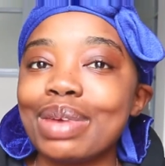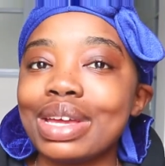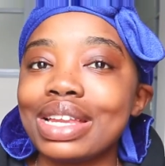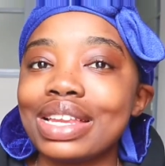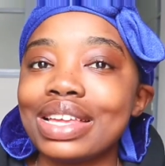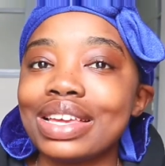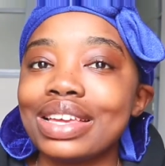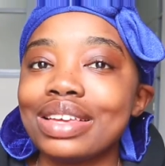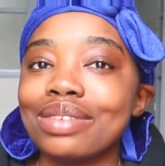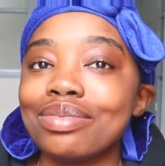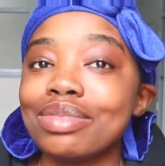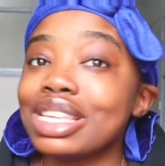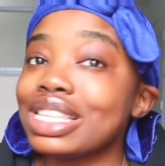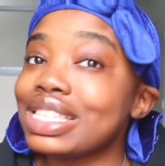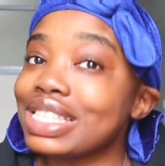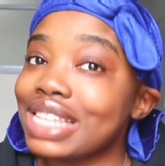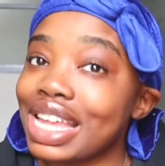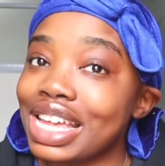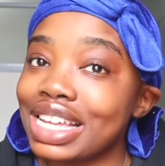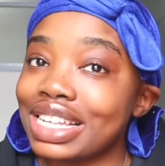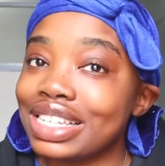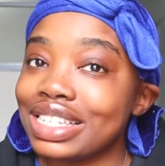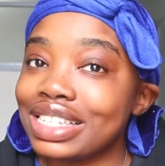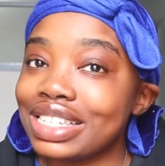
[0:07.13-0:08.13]
my name is
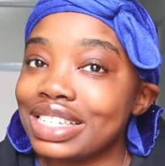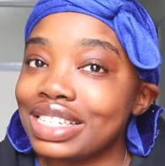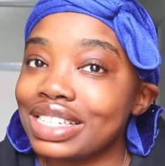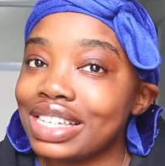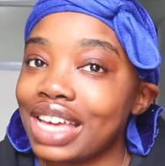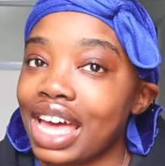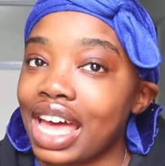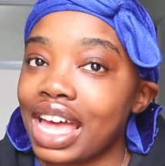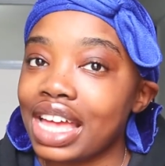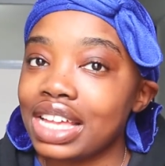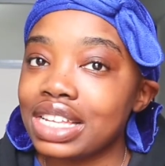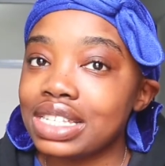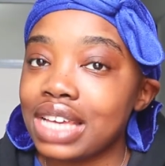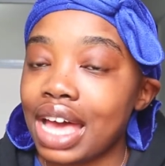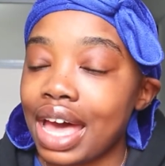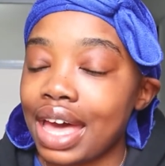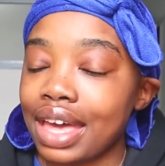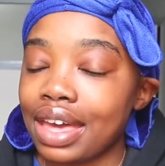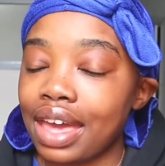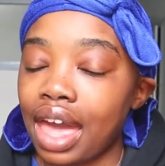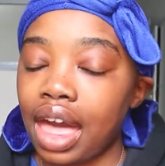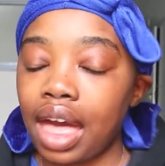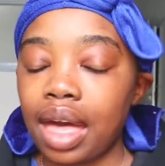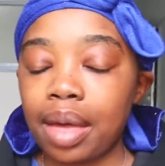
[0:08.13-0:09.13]
Nanti and
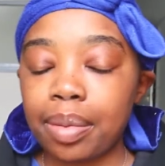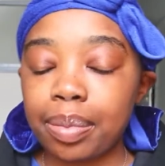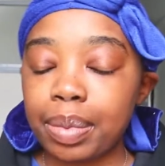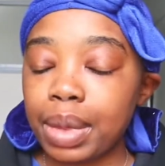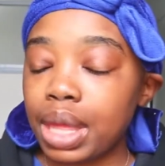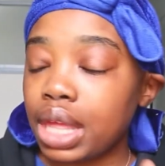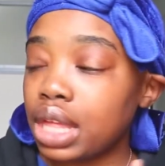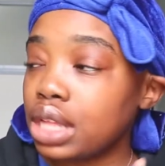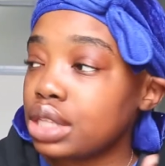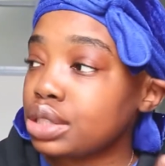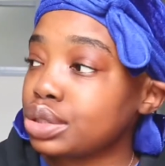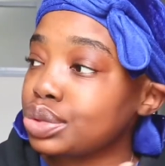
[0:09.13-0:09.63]
I am